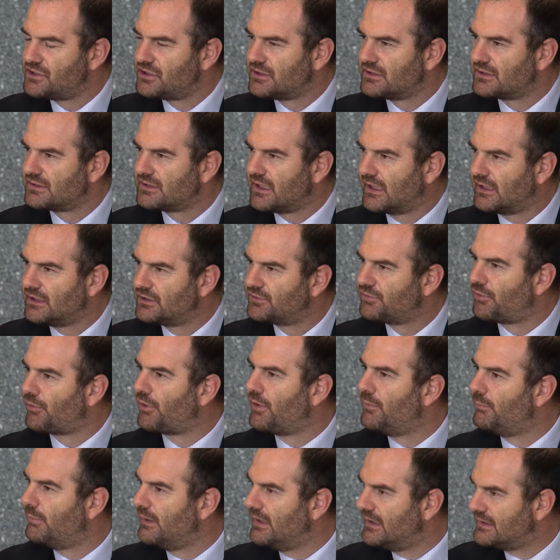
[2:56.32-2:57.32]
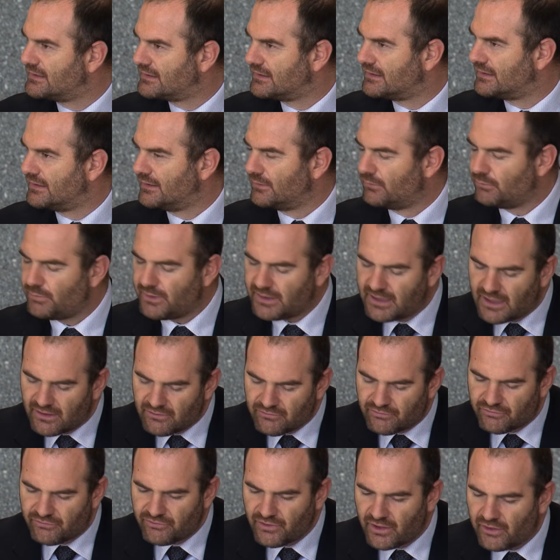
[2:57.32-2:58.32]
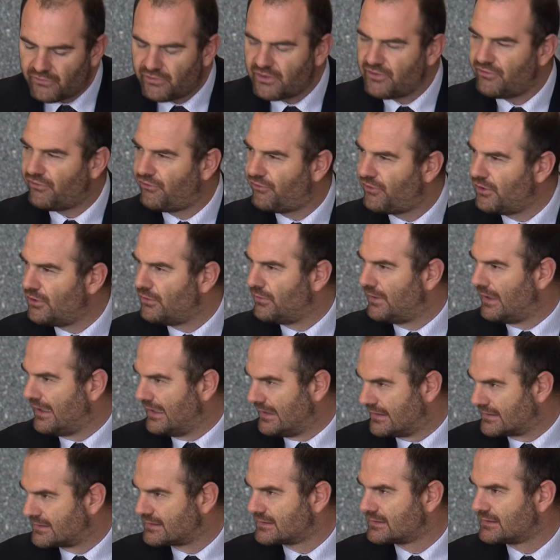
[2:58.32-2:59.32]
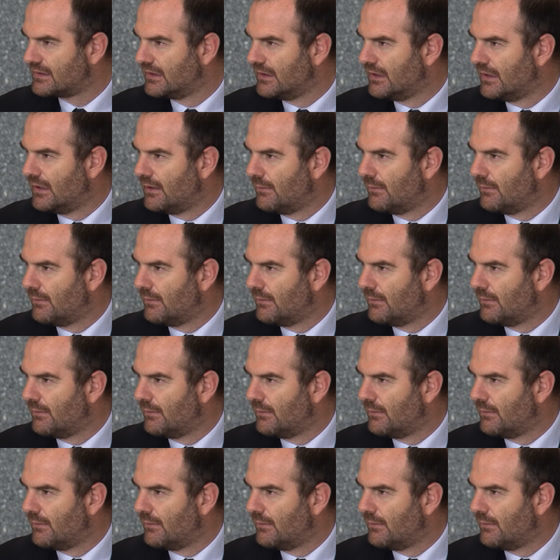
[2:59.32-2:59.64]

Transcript: studies for obesity, we get very few hits.